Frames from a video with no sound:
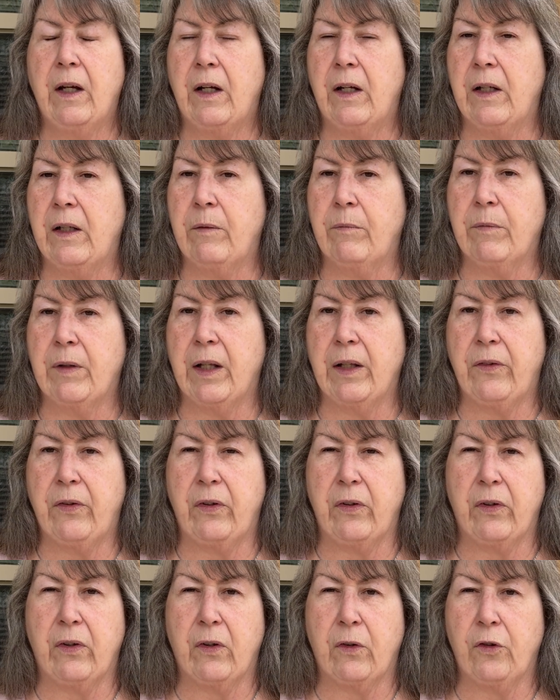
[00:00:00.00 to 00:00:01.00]
Lots
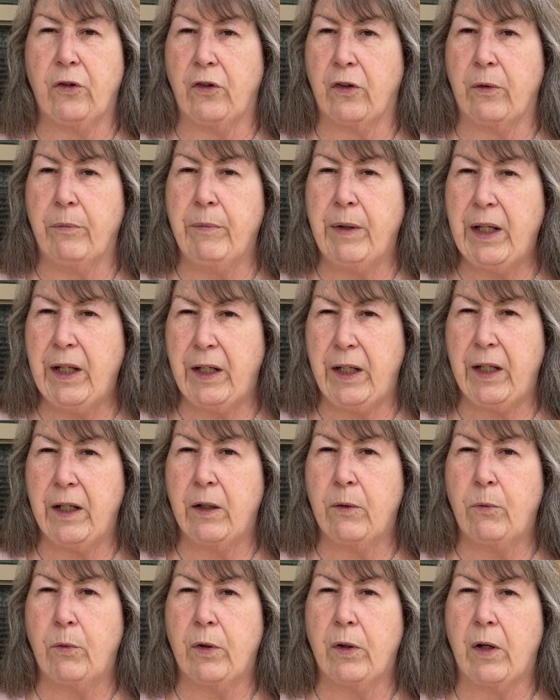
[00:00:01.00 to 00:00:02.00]
of social
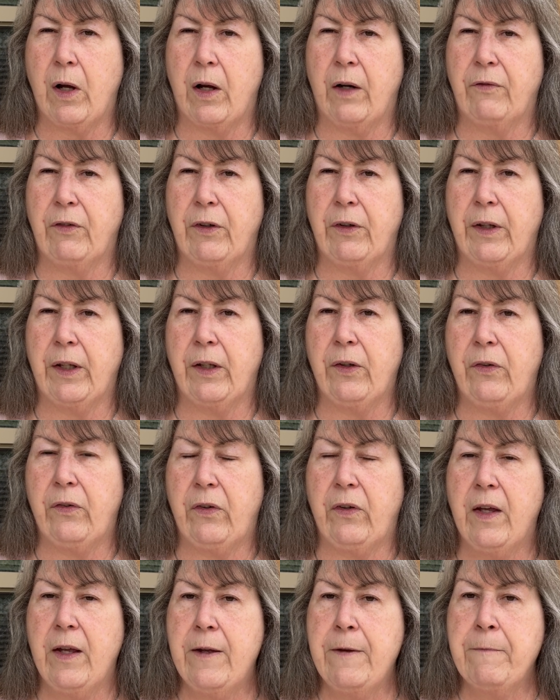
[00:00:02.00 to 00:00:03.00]
media will cover this,